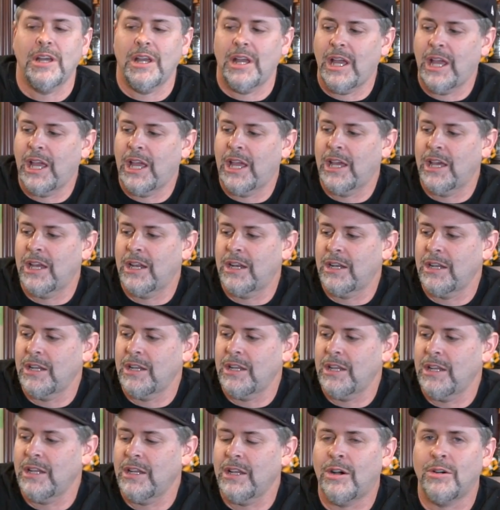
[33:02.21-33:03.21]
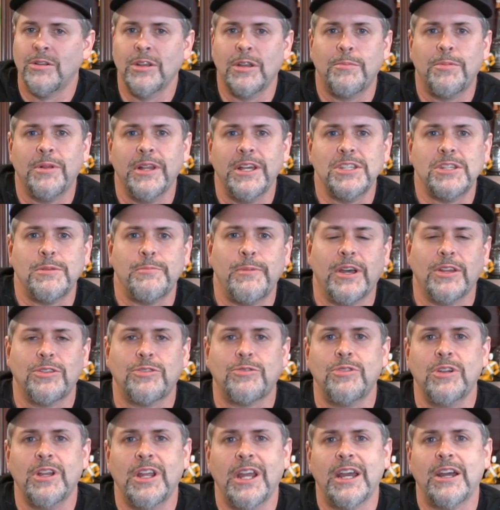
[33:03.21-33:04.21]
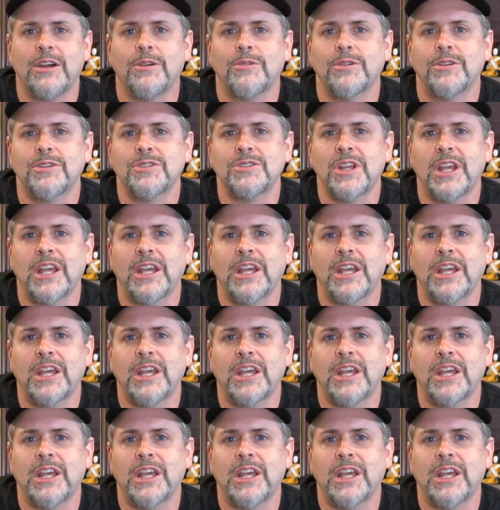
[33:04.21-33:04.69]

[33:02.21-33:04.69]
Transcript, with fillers: and only plays in about 3 hours.